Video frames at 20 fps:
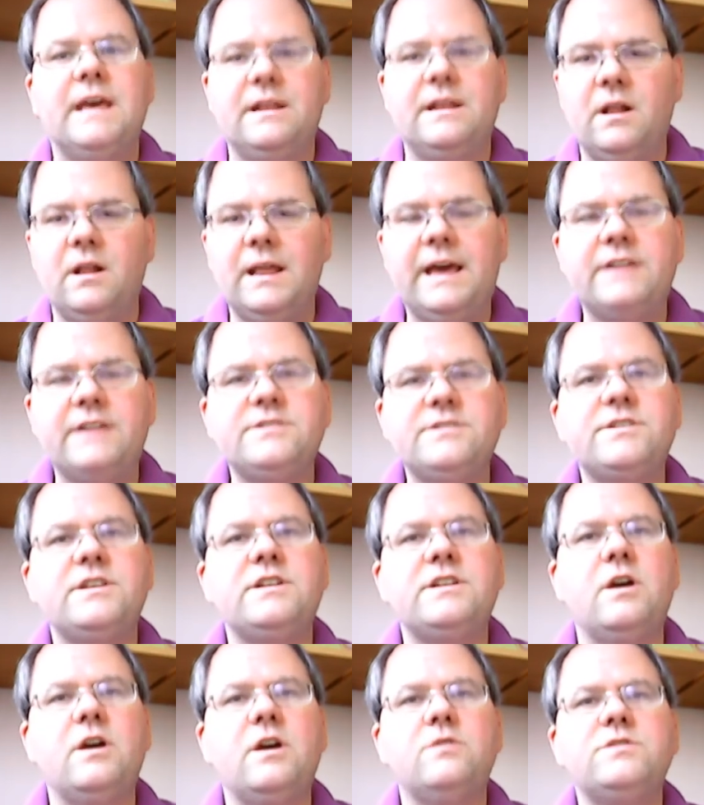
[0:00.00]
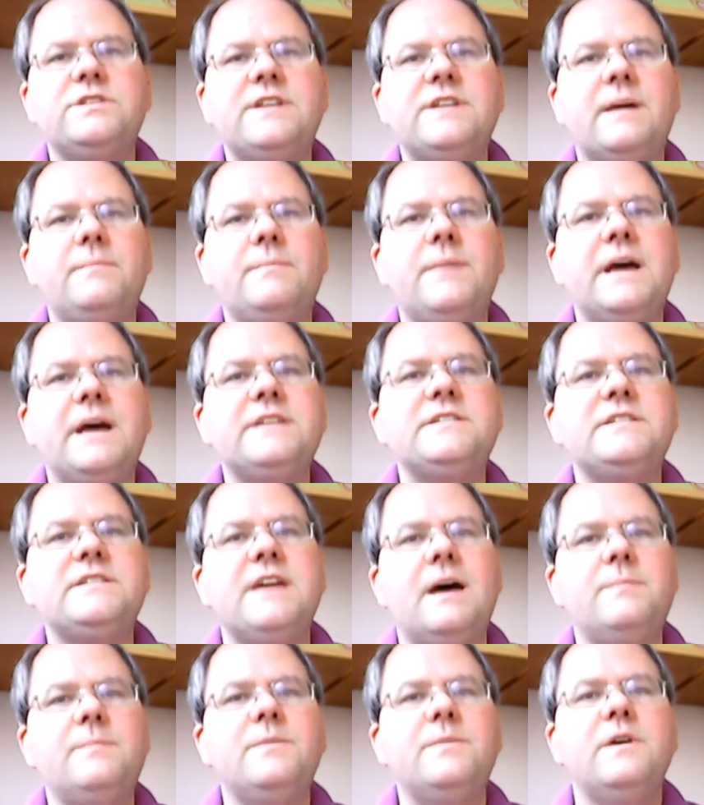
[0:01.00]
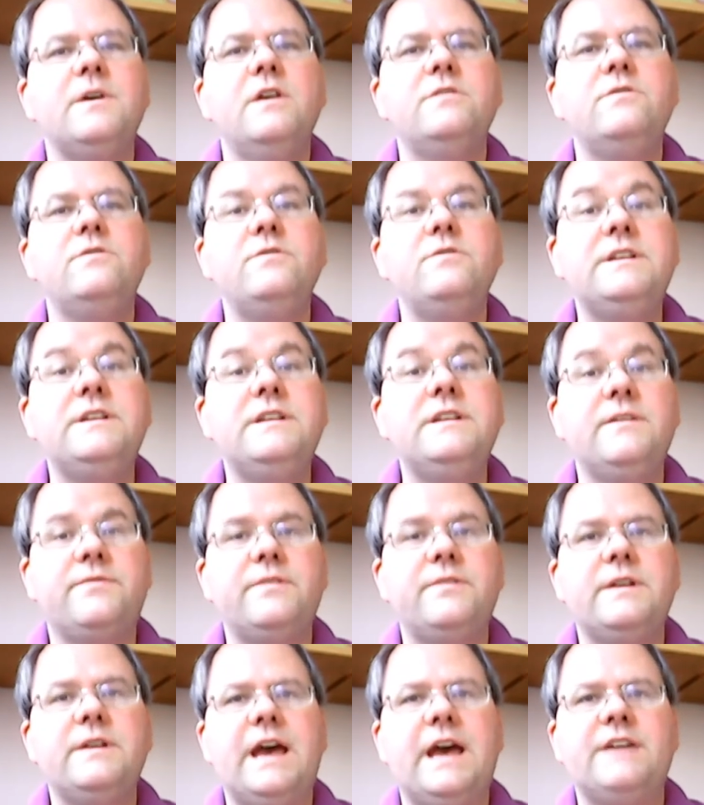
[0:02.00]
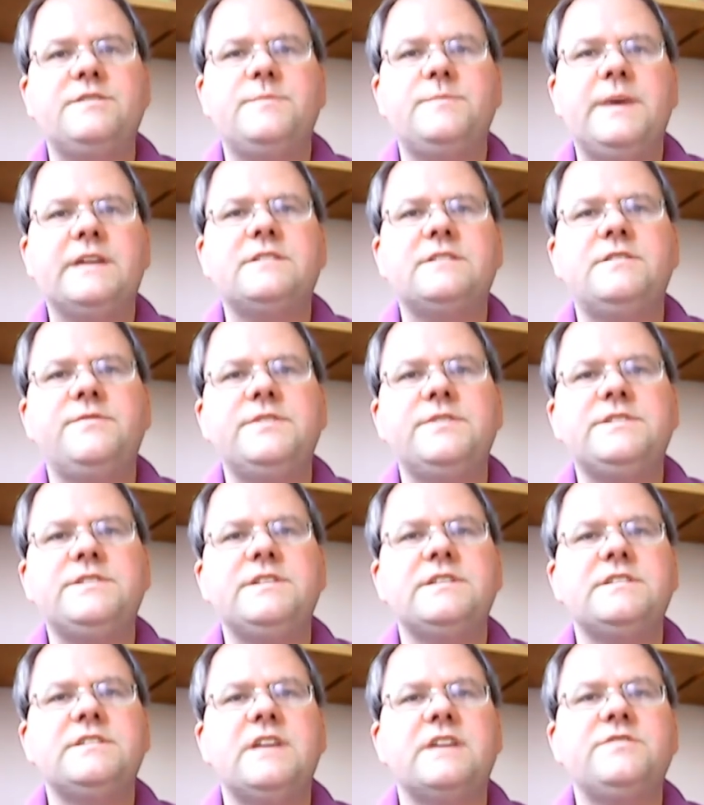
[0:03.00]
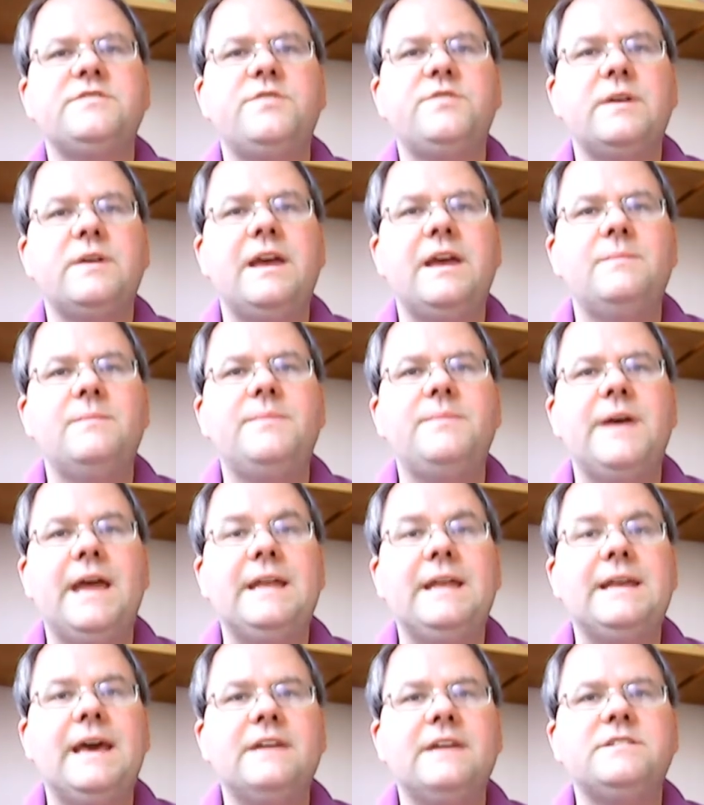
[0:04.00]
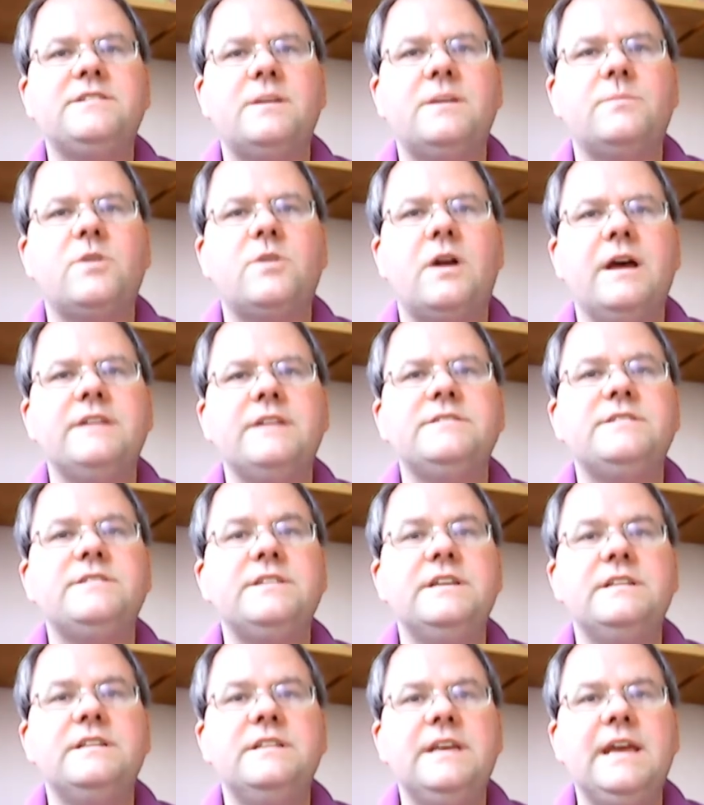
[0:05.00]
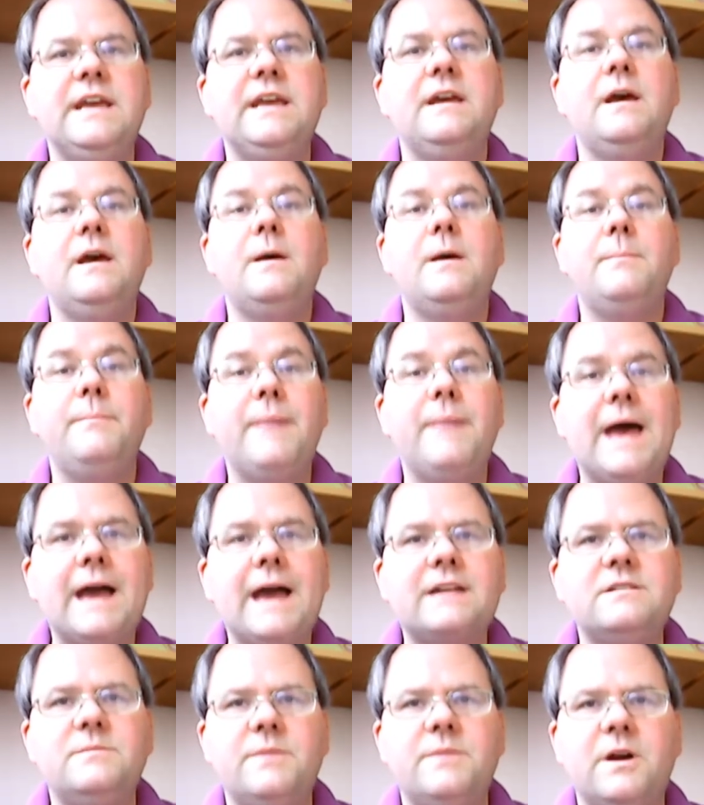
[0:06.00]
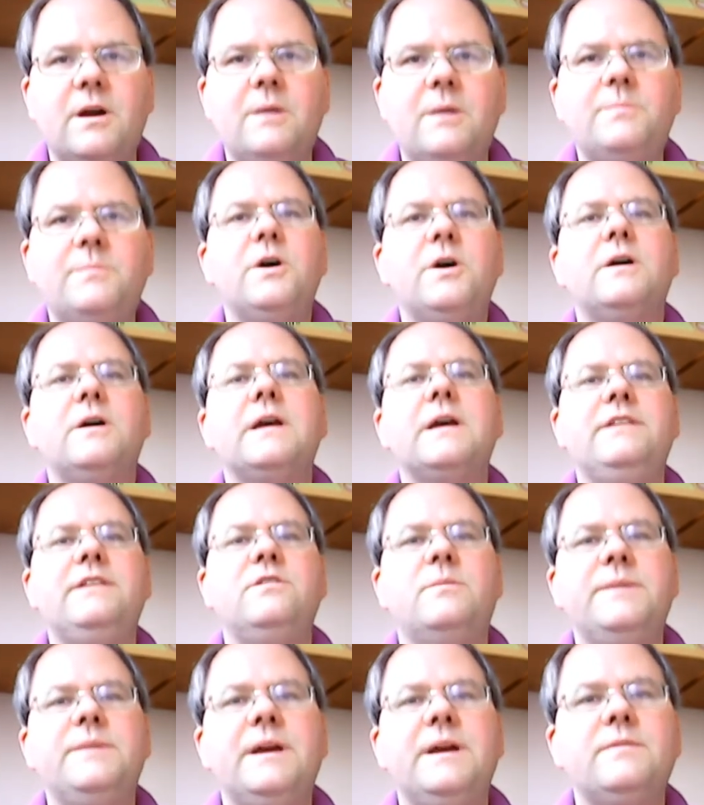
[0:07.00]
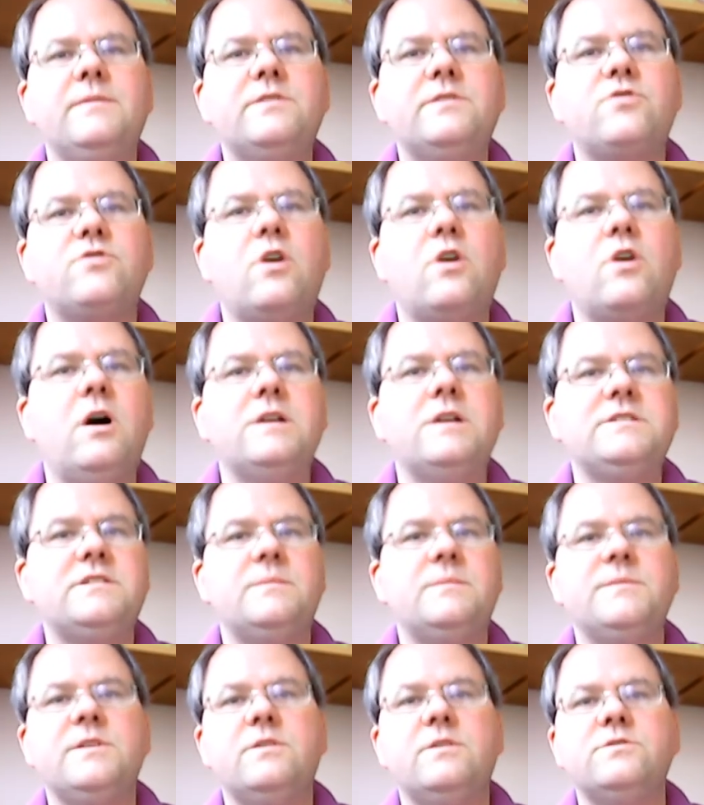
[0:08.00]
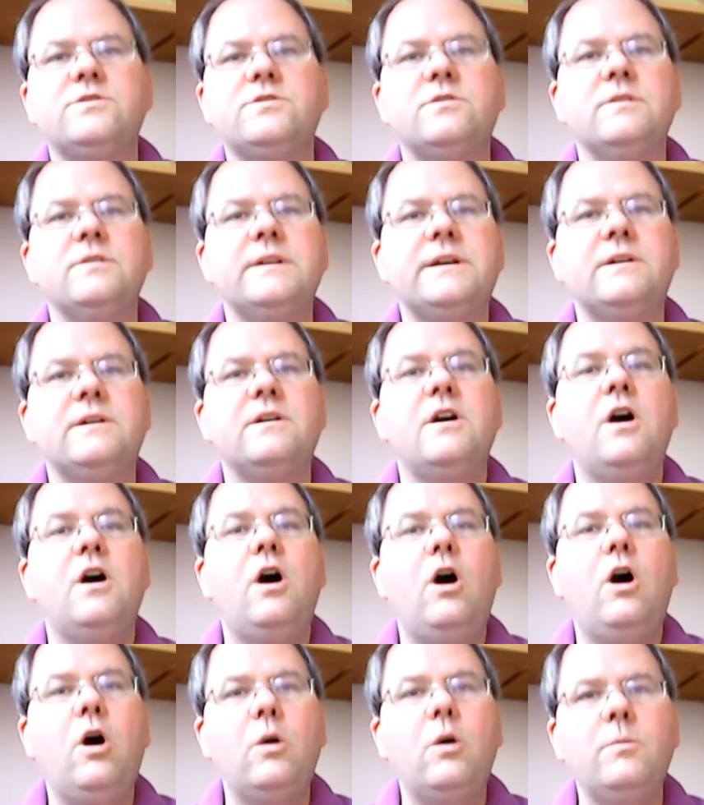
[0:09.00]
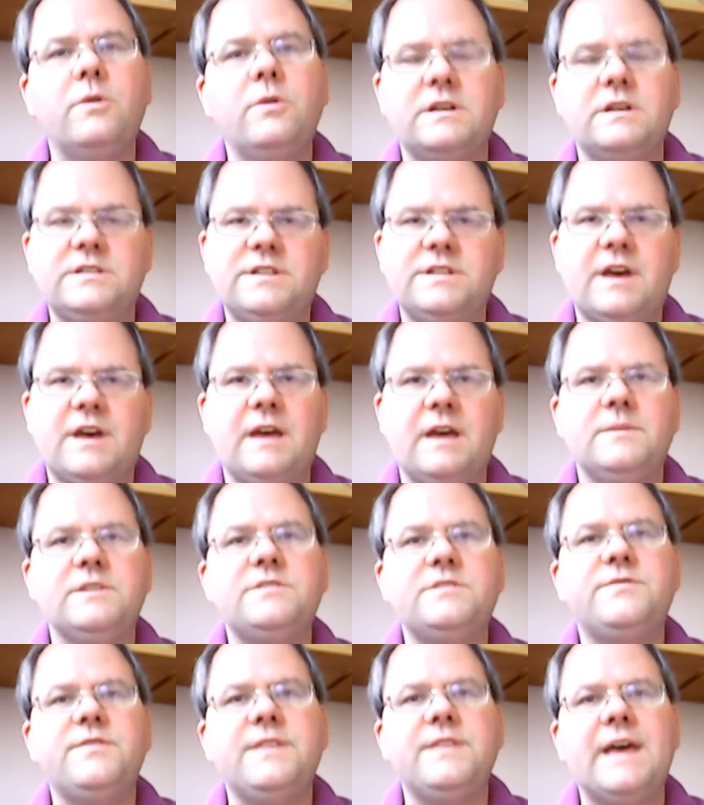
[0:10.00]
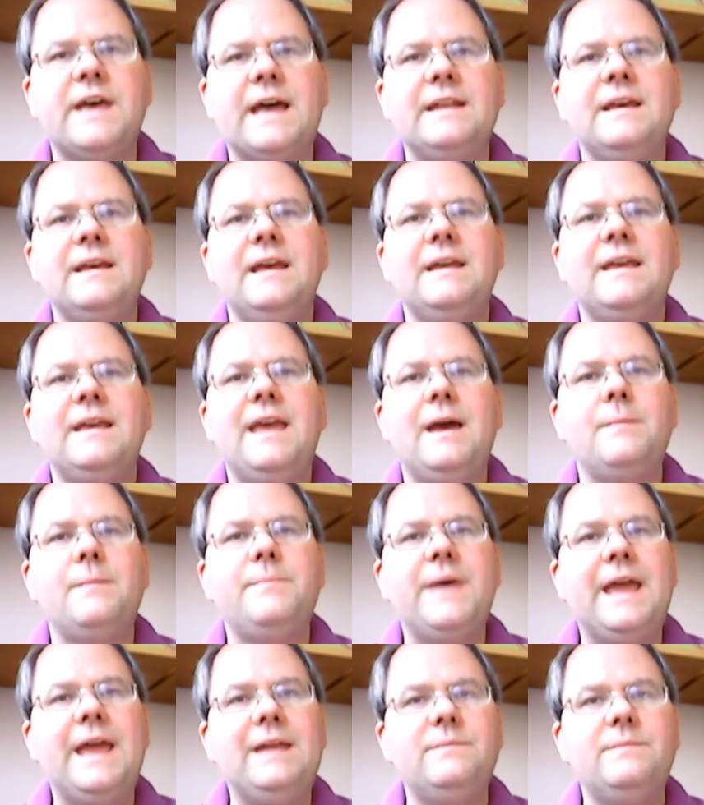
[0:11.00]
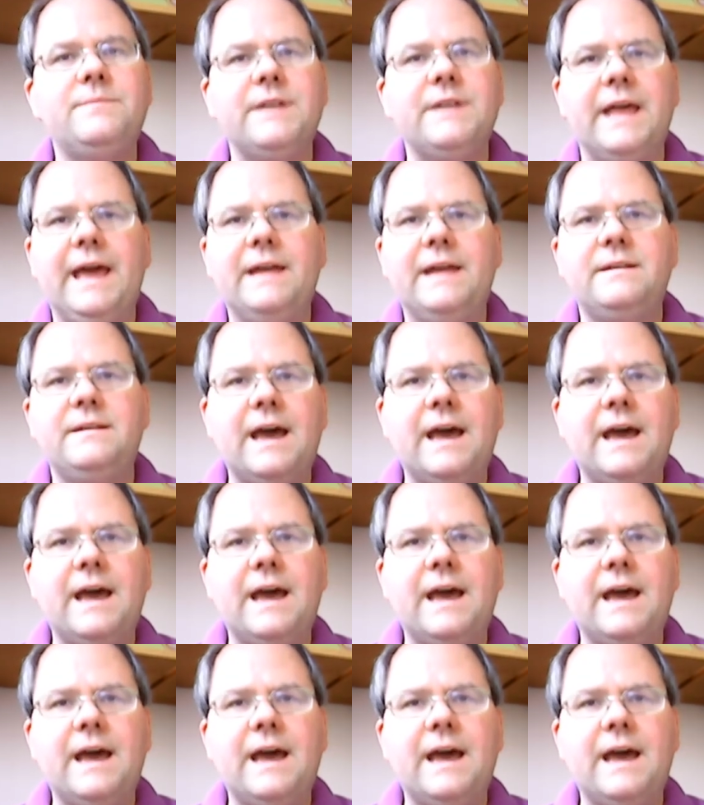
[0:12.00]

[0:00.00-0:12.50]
and I'll ask you to go step by step through the different aspects of a successful campaign as summarized in the McNamara book, and you'll be able to draw on some of those earlier homework assignments for that campaign plan.